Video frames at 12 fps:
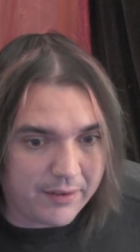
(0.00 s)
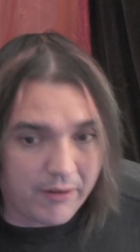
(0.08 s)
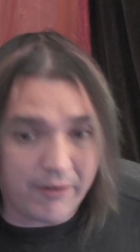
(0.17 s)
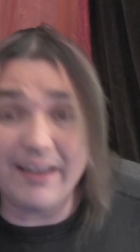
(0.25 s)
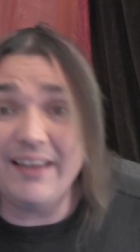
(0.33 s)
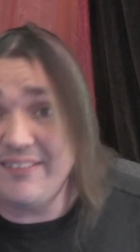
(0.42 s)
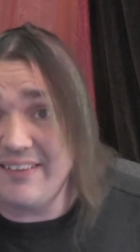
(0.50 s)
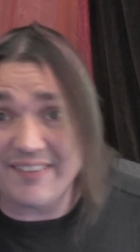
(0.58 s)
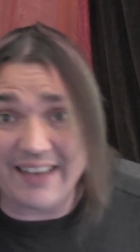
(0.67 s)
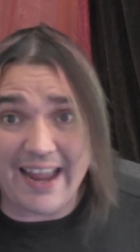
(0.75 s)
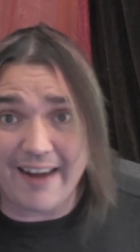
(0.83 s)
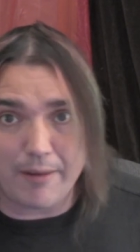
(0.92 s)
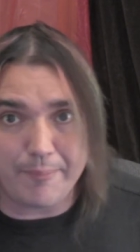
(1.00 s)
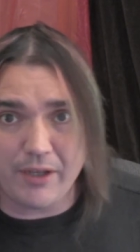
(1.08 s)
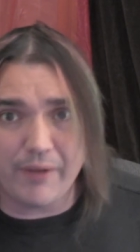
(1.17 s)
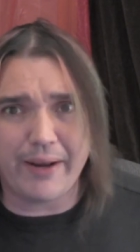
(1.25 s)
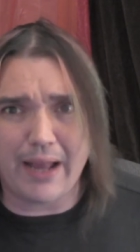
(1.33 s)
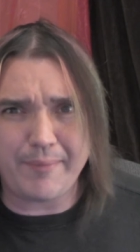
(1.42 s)
Or at least he's an Arab. You
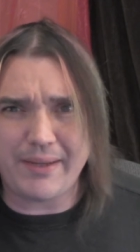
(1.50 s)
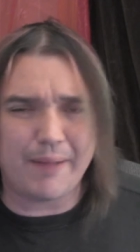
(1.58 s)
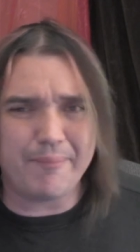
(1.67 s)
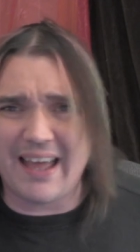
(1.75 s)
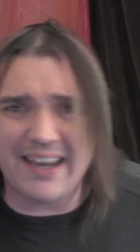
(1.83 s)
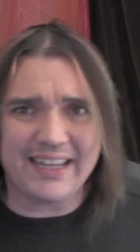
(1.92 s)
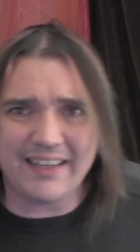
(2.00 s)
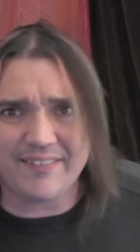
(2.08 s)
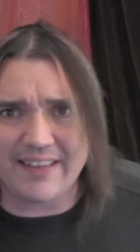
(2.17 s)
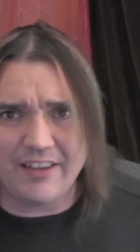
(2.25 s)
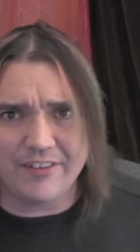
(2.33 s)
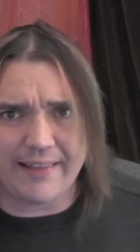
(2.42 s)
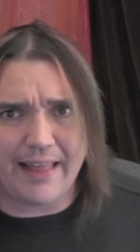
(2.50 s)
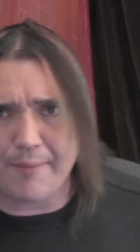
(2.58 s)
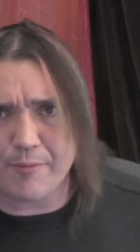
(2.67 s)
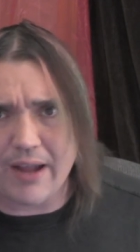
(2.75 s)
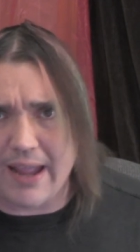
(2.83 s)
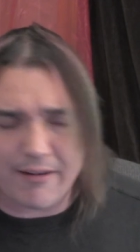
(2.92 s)
know what I mean. I'm not against
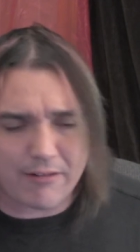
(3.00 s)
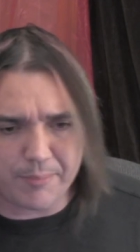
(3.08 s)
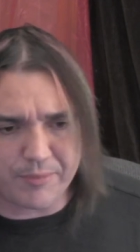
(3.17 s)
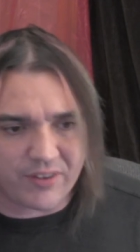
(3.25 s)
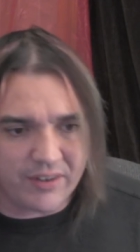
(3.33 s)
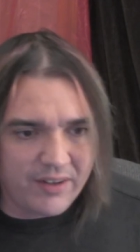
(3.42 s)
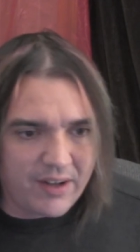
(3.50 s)
Islam or Arabs.